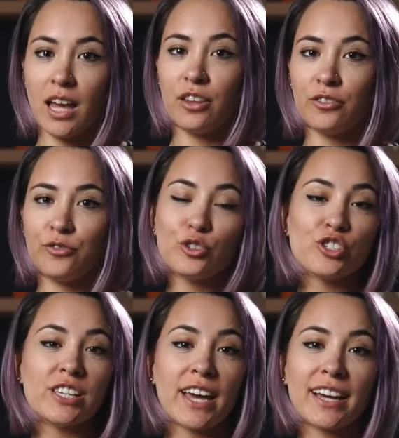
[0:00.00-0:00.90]
The
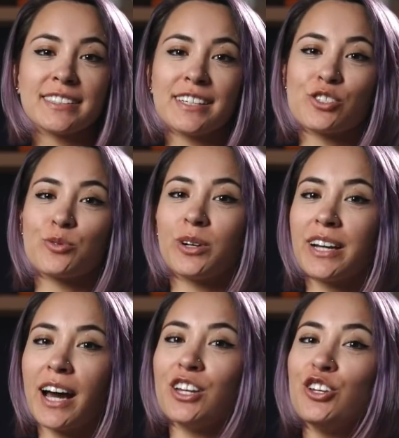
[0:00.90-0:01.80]
Fuji X-H1
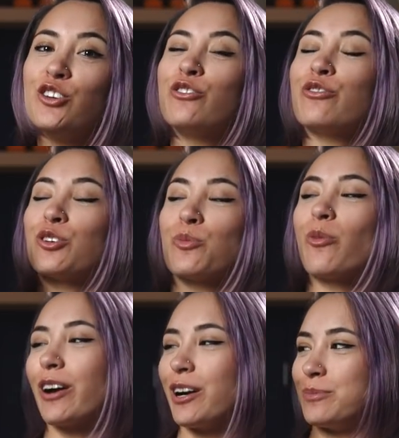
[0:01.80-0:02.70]
got a new
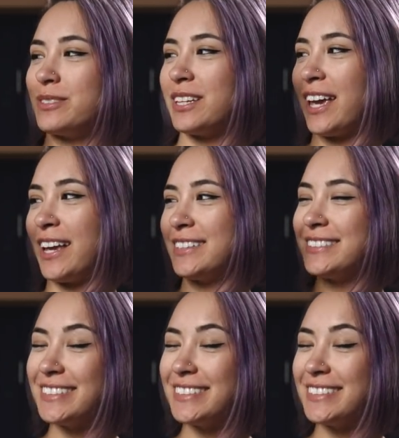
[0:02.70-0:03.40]
firmware update.